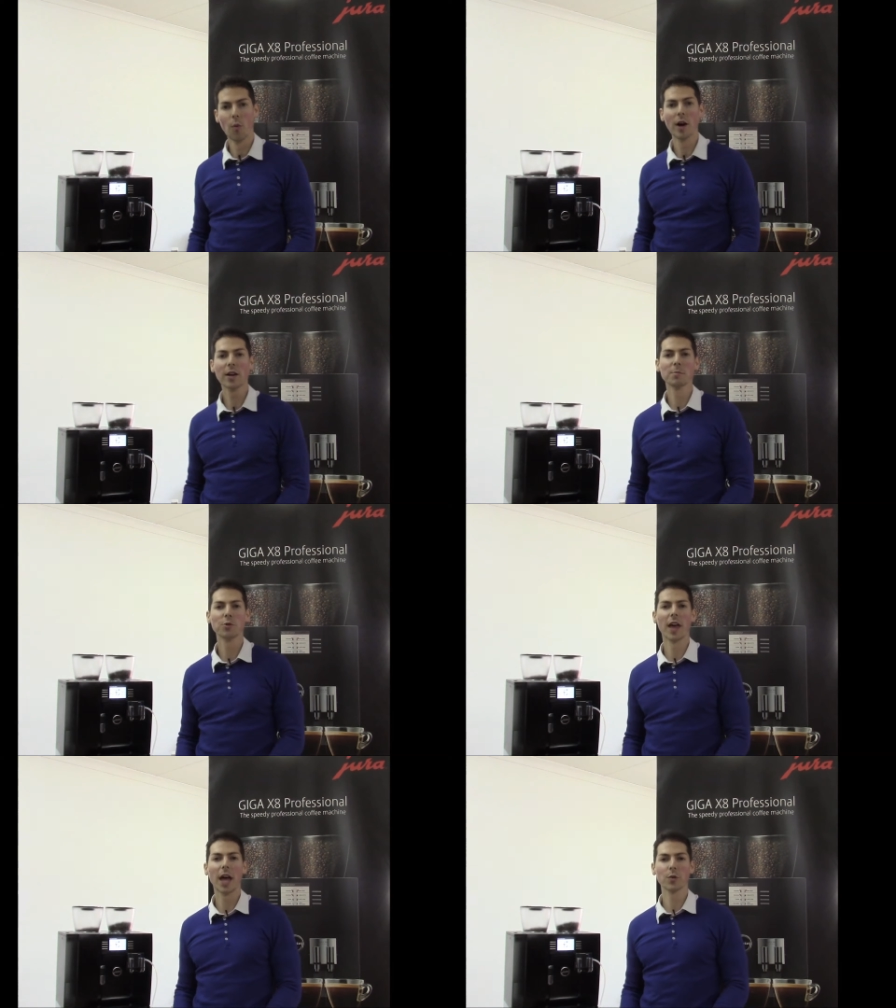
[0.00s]
Welcome
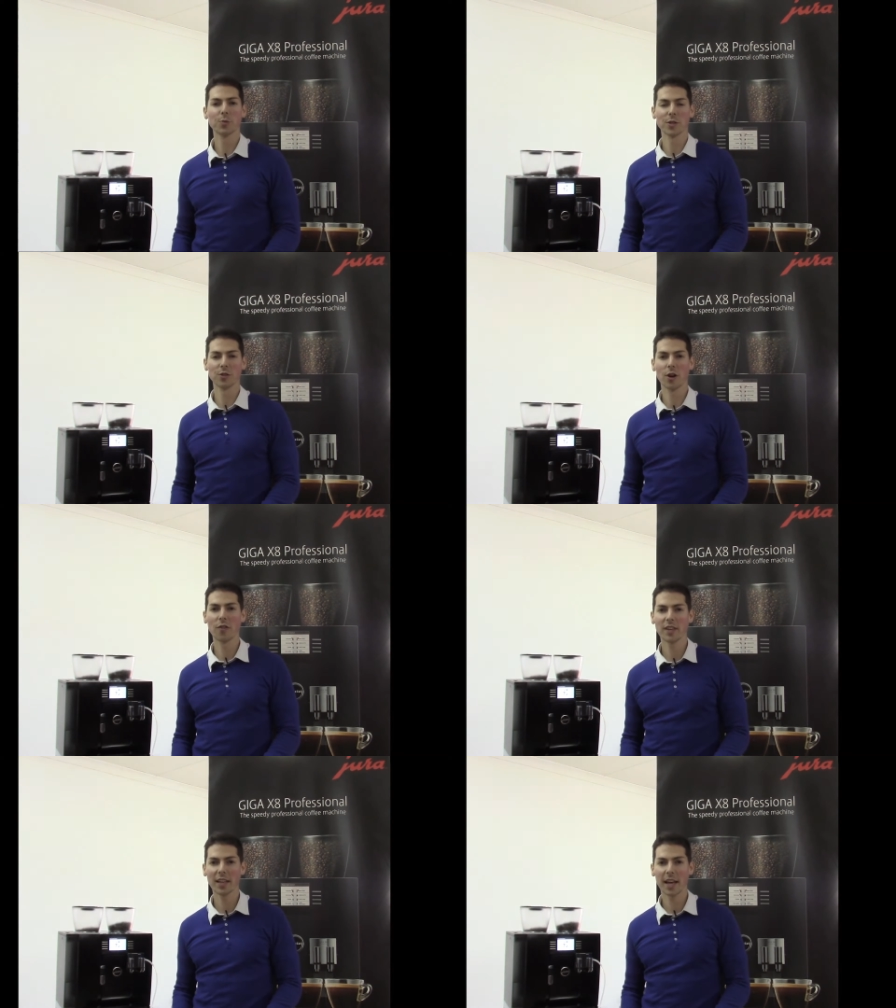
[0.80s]
to the Aquaspresso
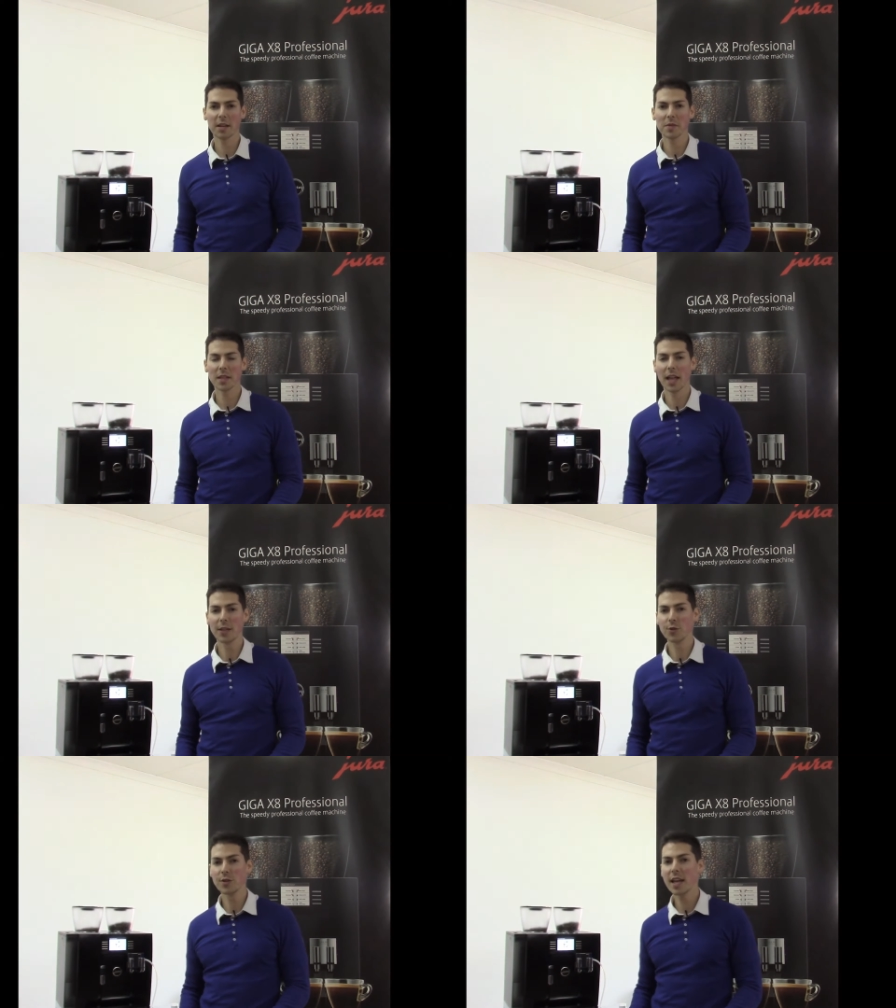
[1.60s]
Coffee Academy,
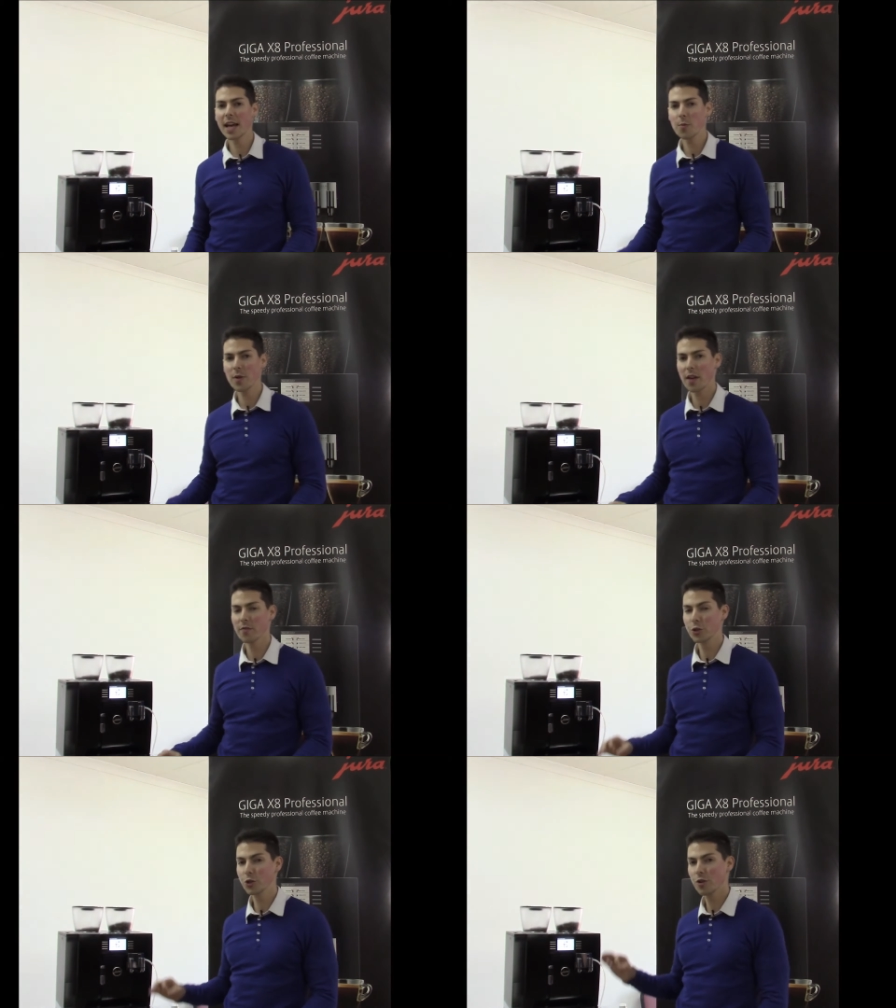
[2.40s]
and today we have
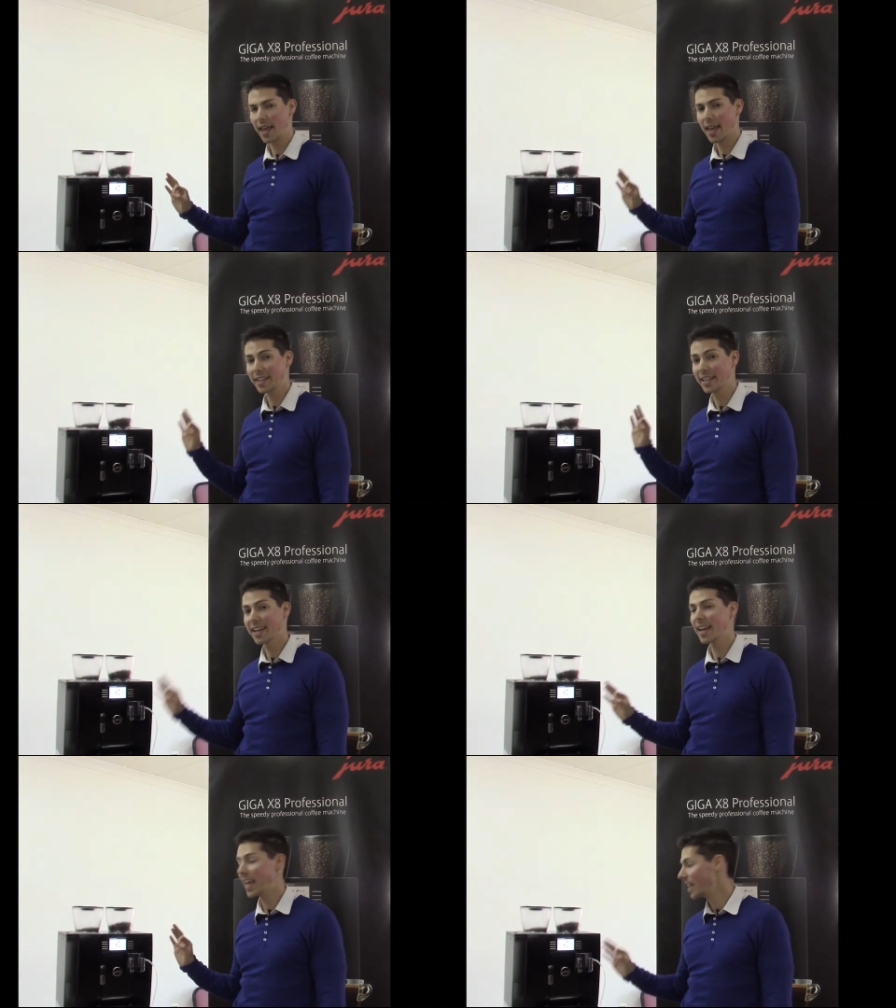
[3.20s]
the Jura
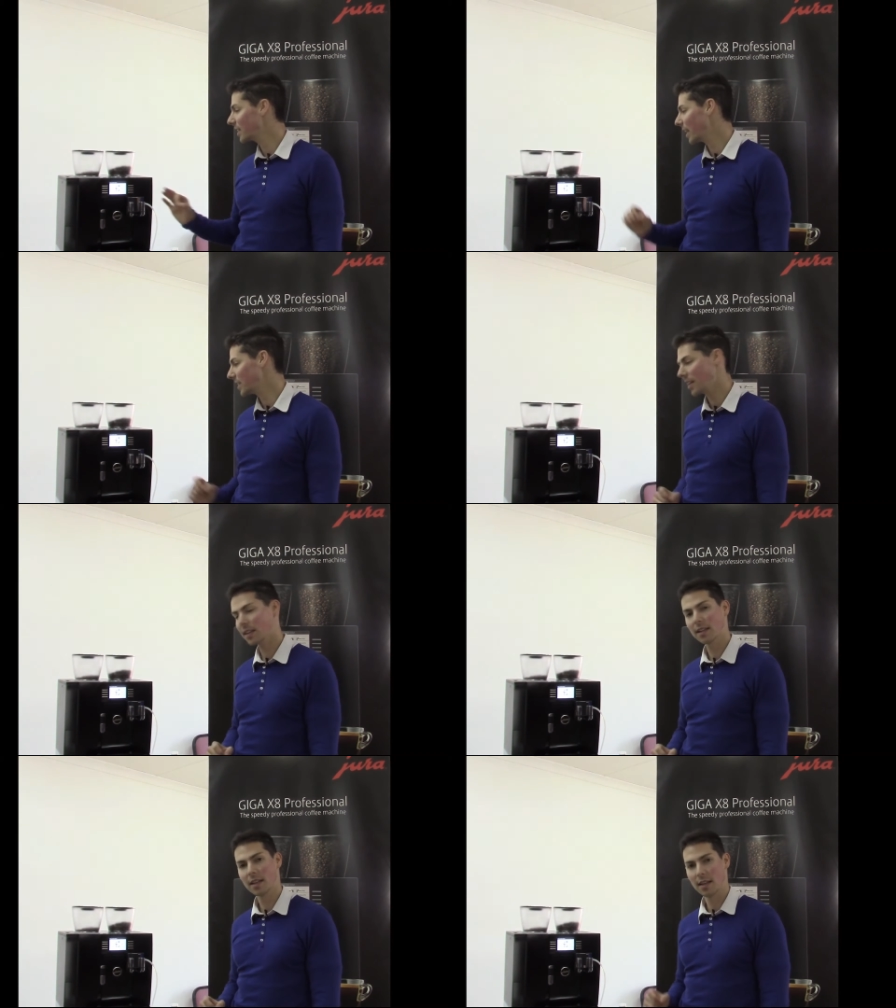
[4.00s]
GIGA X8
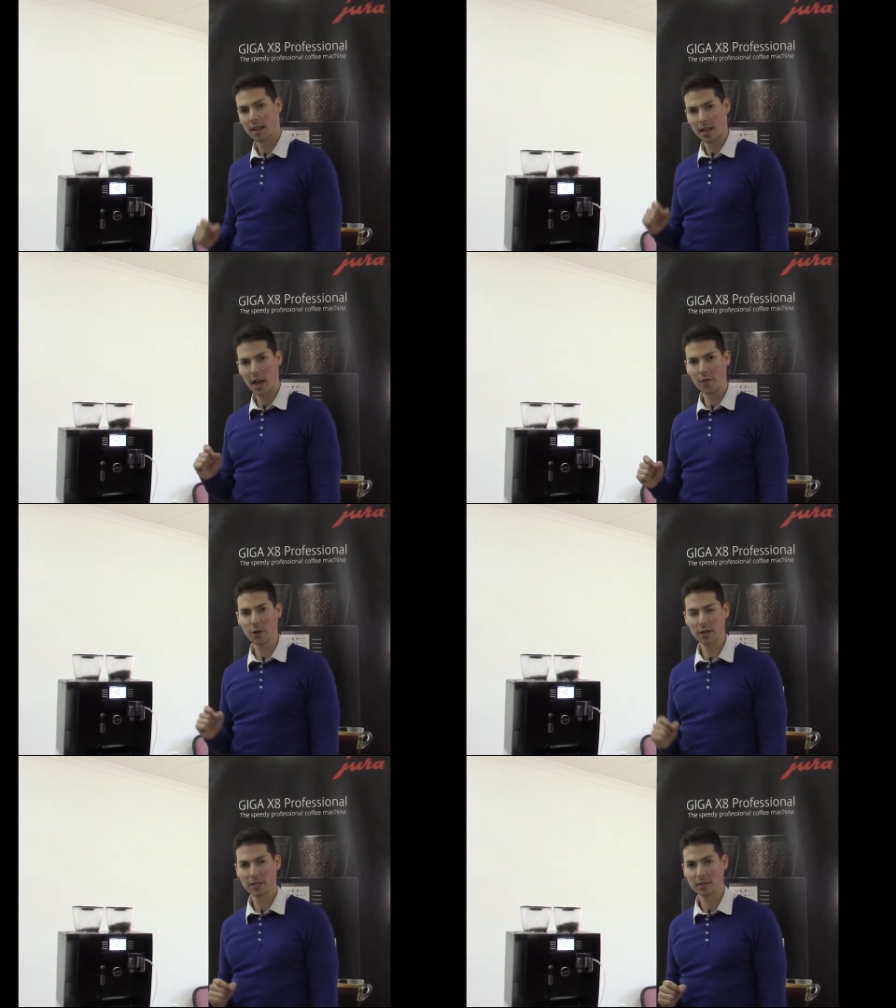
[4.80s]
here. Have a
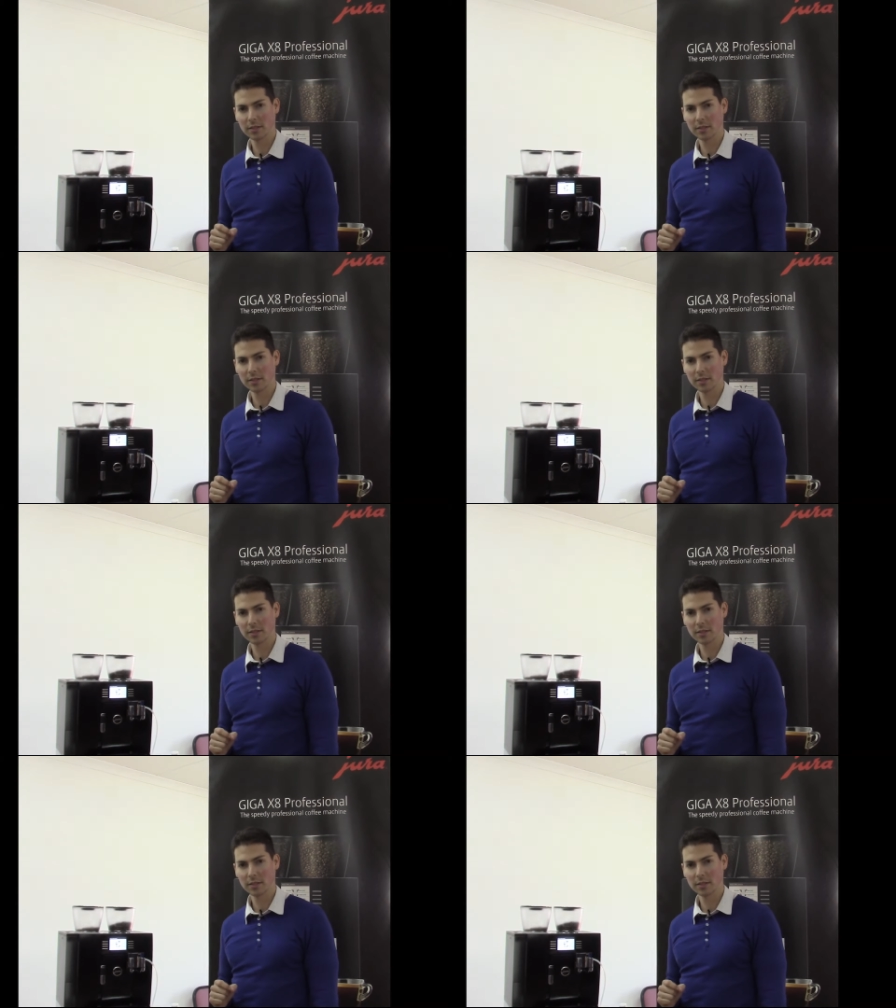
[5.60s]
look.